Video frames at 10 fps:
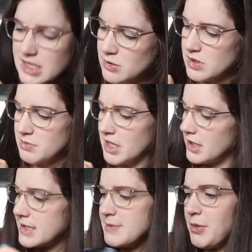This was
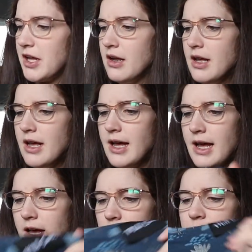Mila's, but
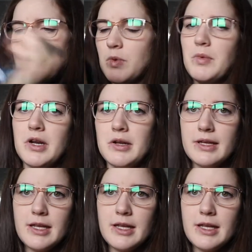we're gonna